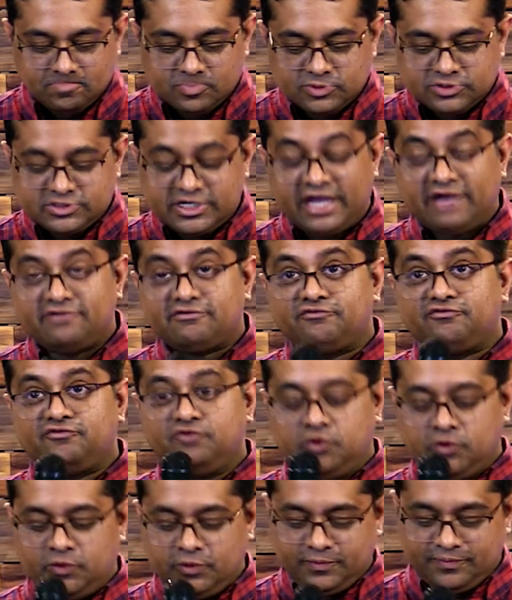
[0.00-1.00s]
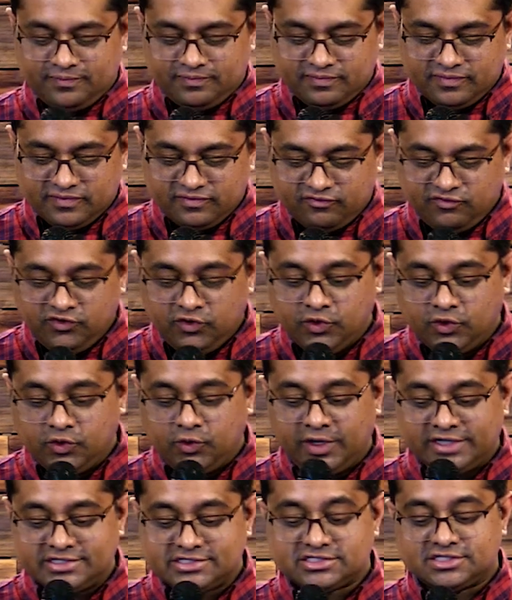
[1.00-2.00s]
So I have a few
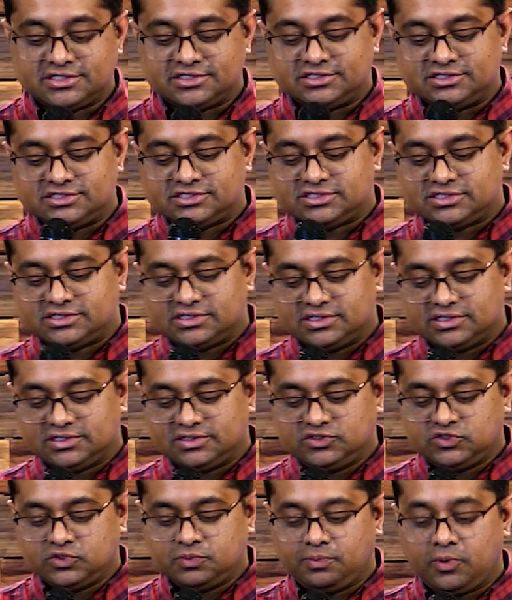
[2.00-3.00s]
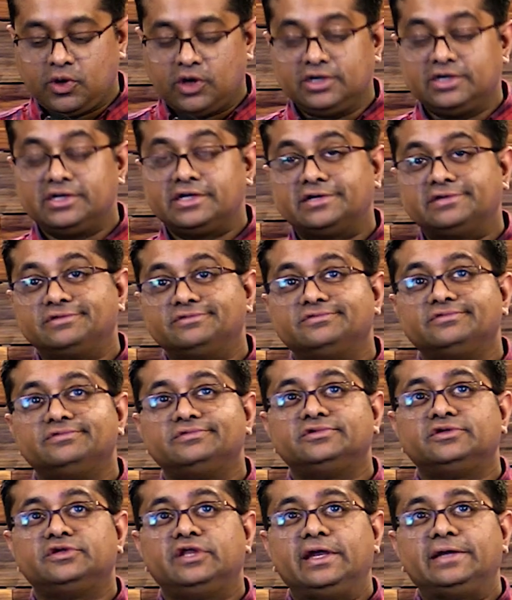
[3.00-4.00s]
questions to ponder
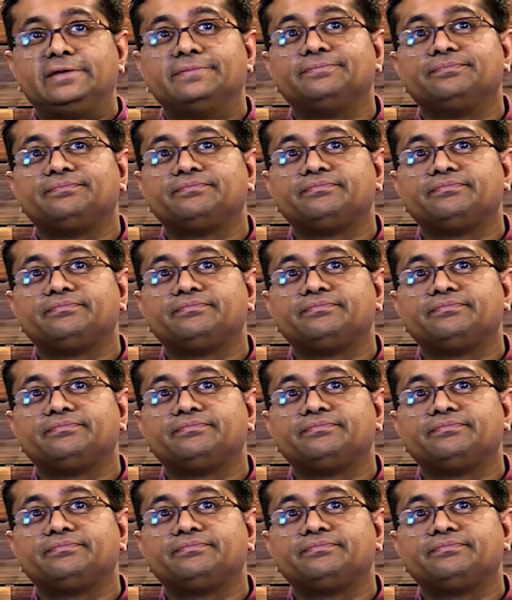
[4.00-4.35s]
today.